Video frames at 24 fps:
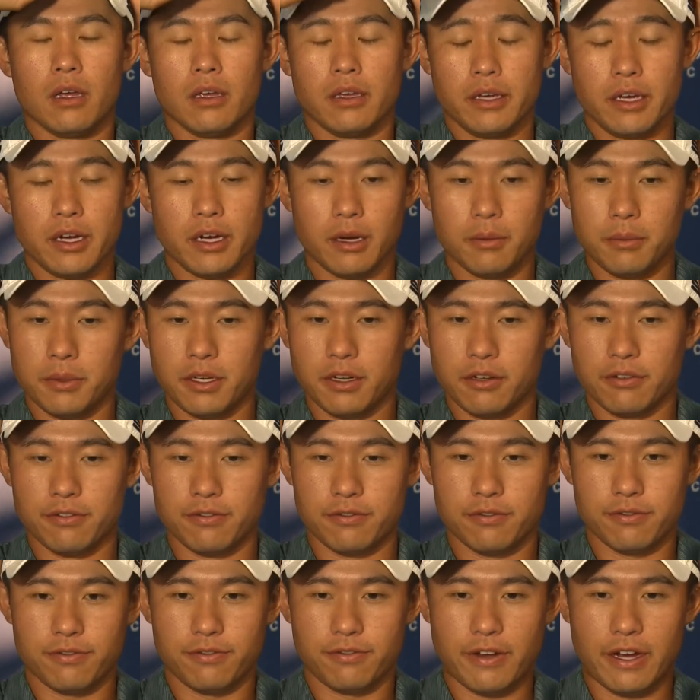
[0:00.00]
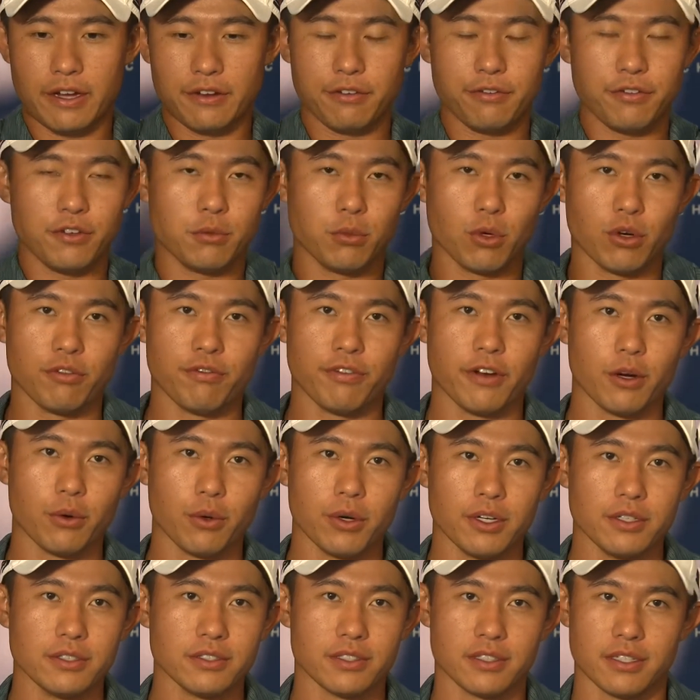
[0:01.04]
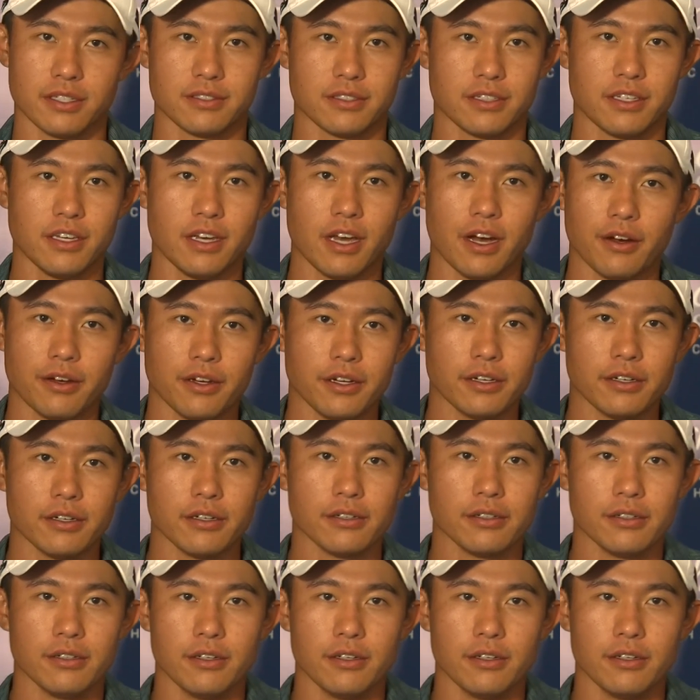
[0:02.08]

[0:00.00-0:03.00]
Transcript: Yeah, I mean, I've found a few more fairways, and that's key out here.